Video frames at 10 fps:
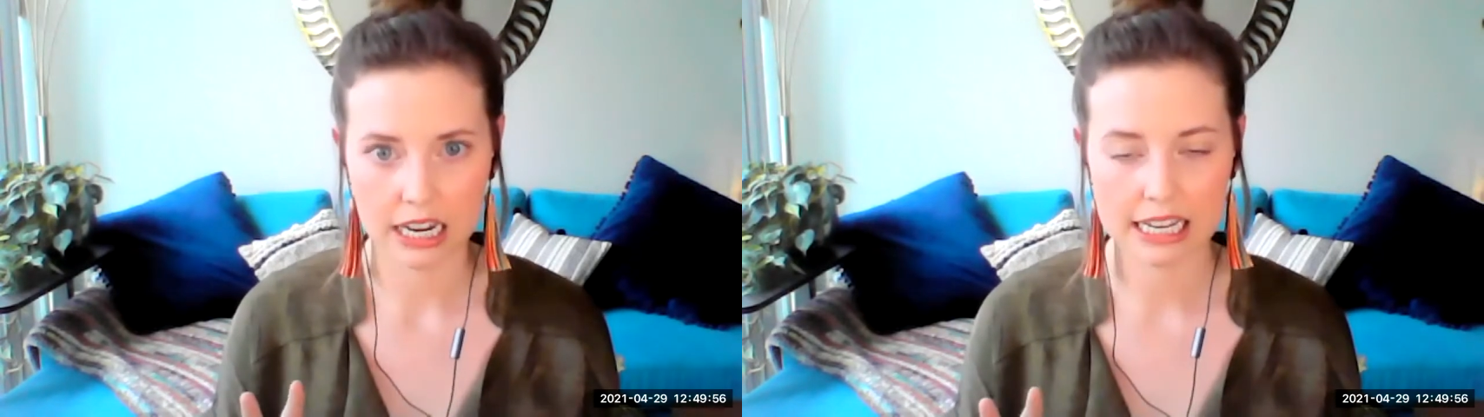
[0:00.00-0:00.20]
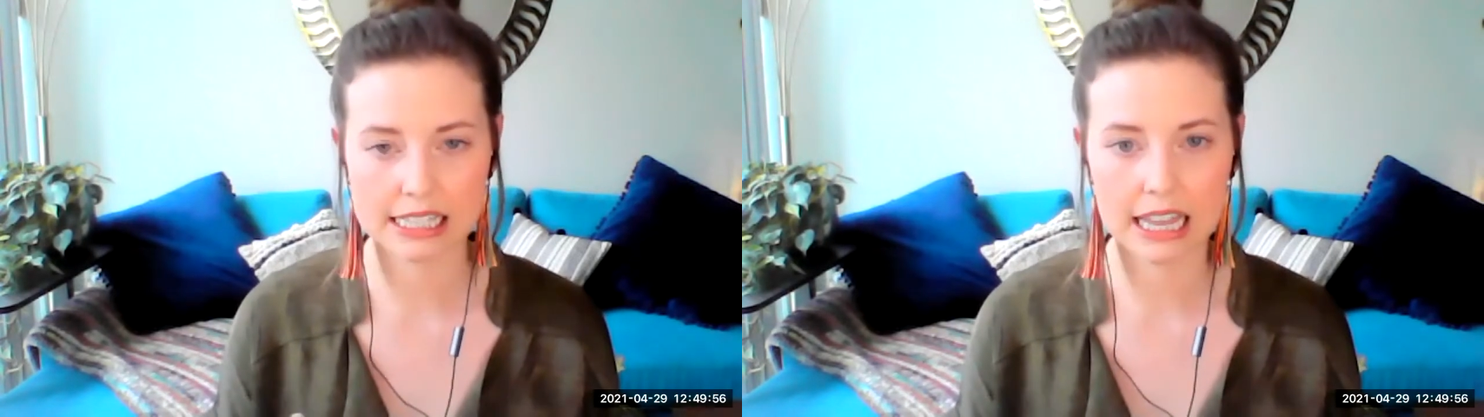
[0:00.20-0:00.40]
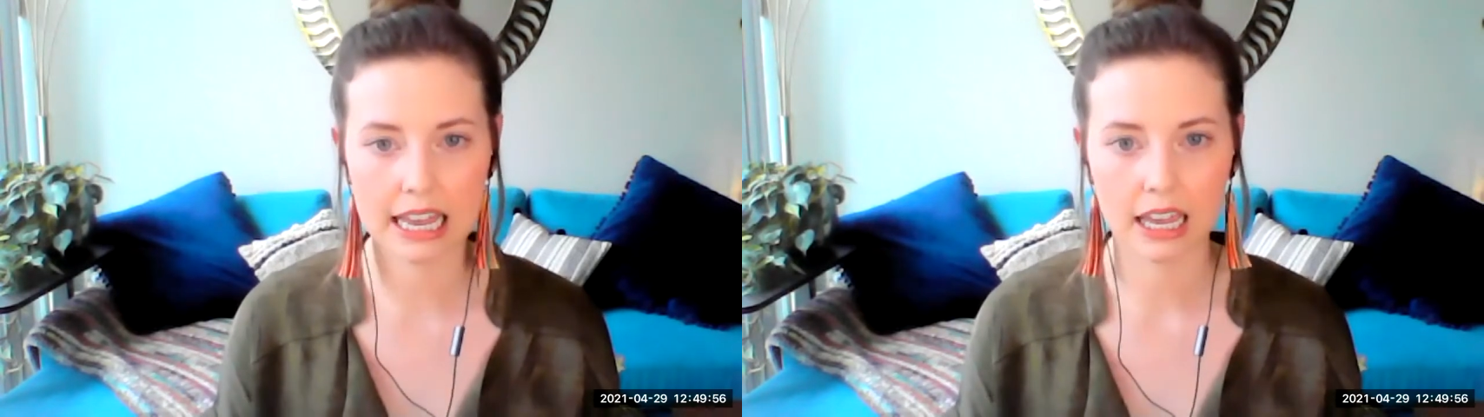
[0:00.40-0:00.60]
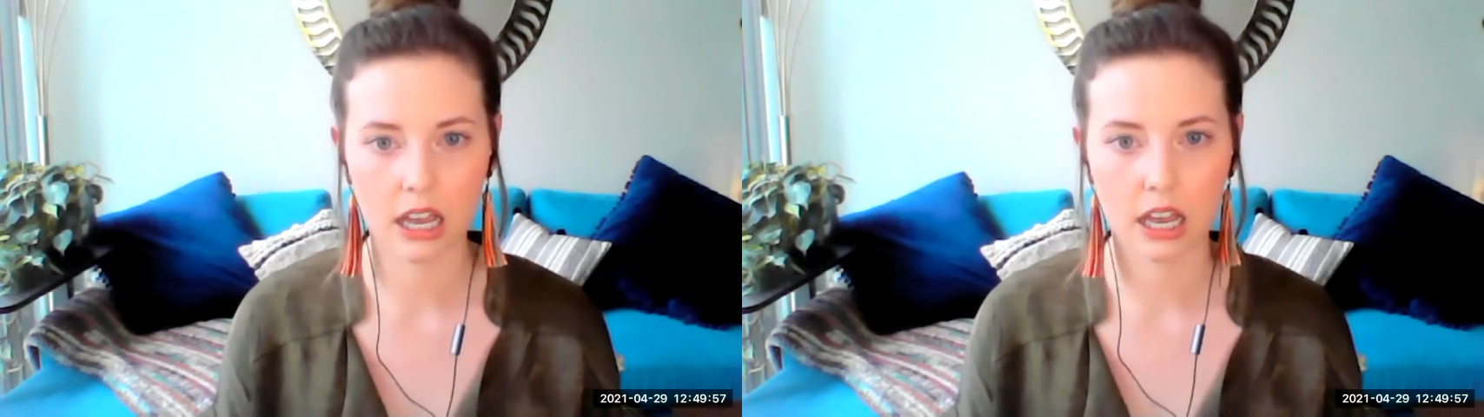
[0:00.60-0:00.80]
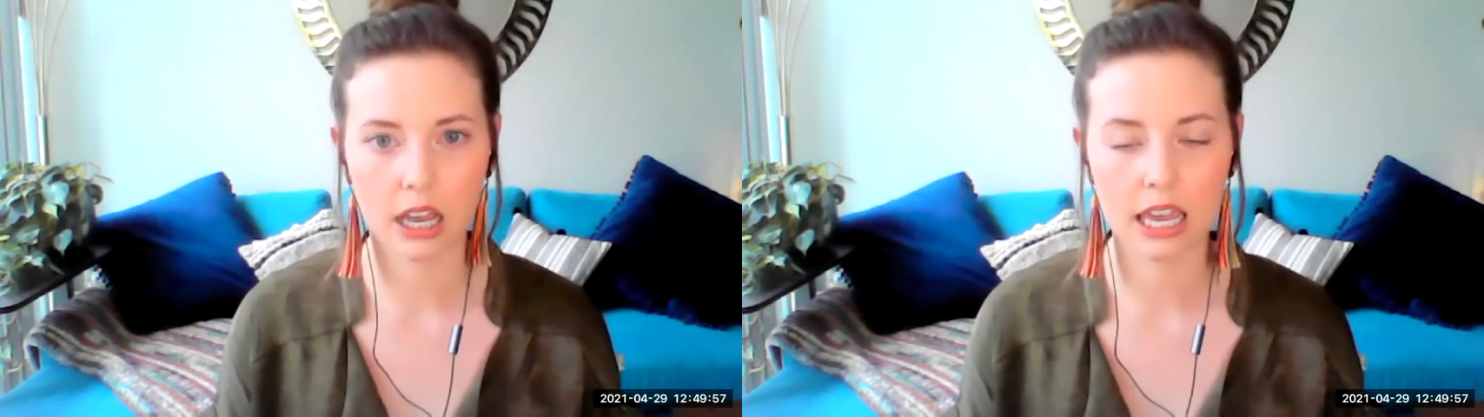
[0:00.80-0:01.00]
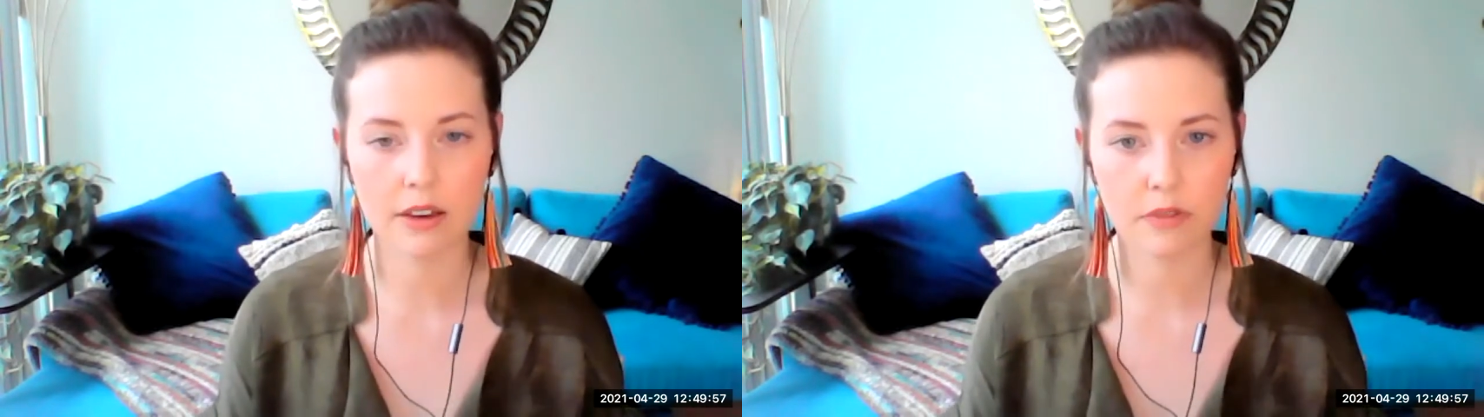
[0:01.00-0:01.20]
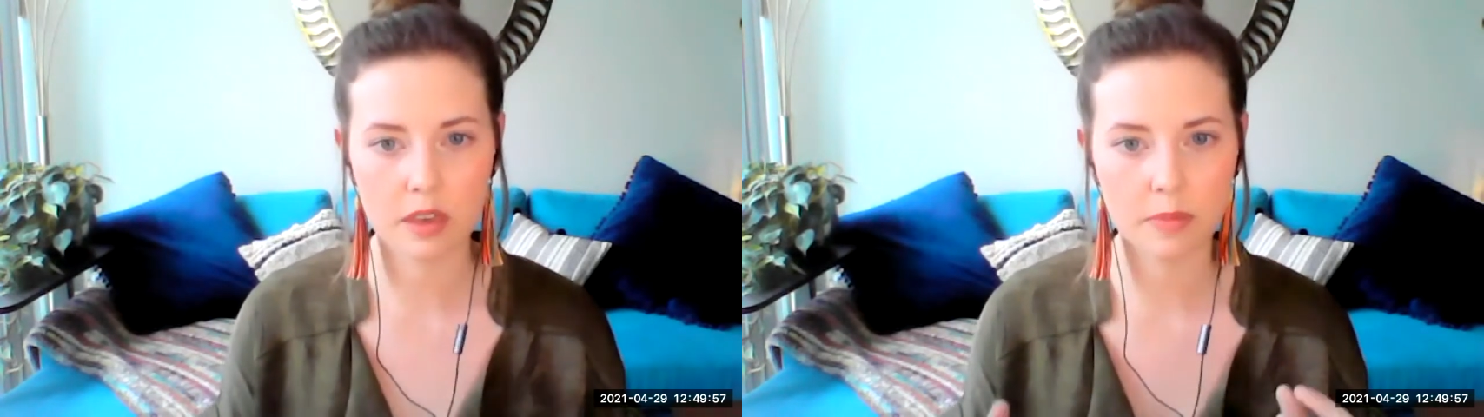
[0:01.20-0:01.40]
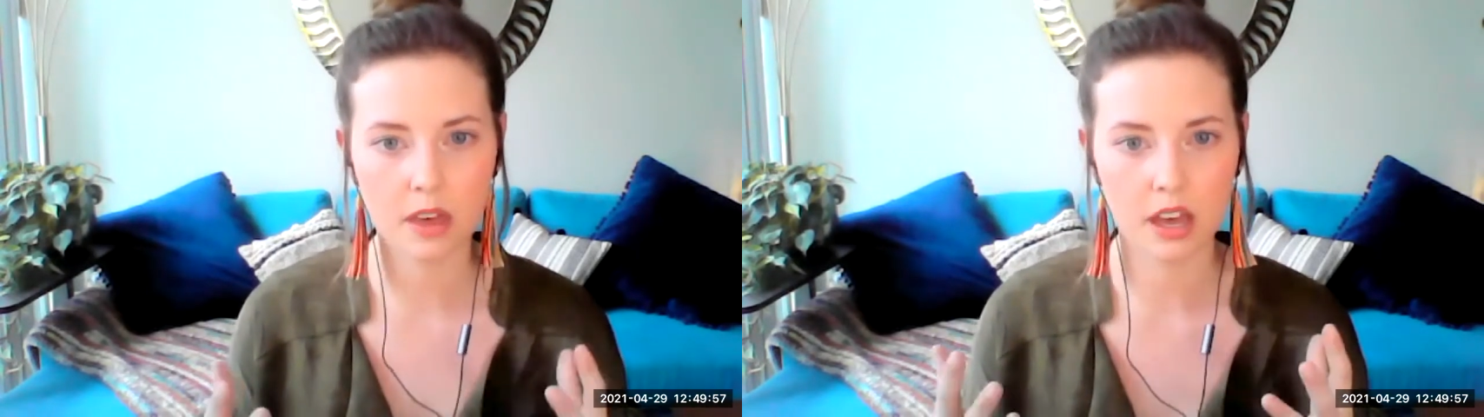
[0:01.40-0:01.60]
is like give
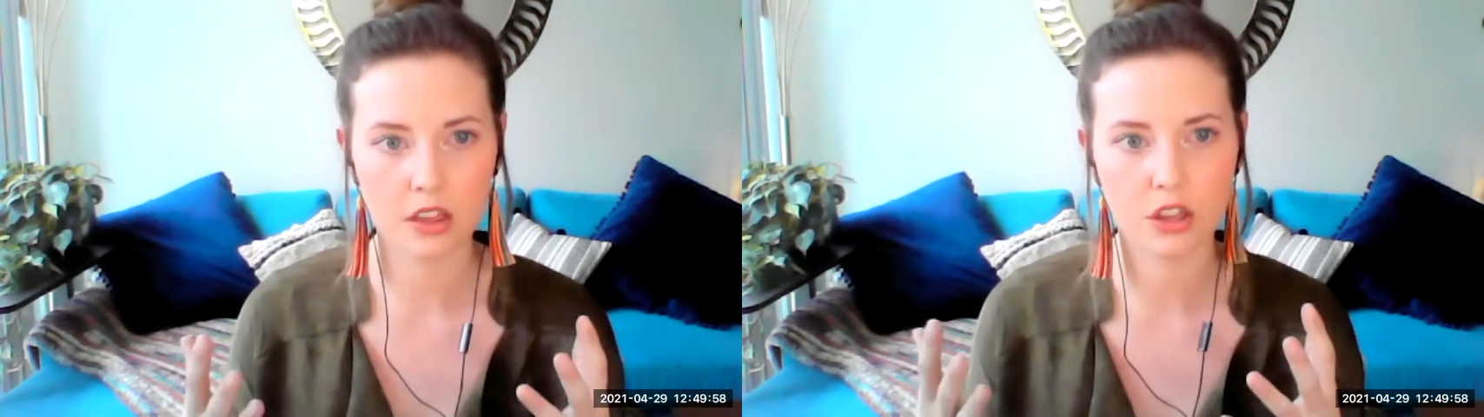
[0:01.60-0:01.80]
them the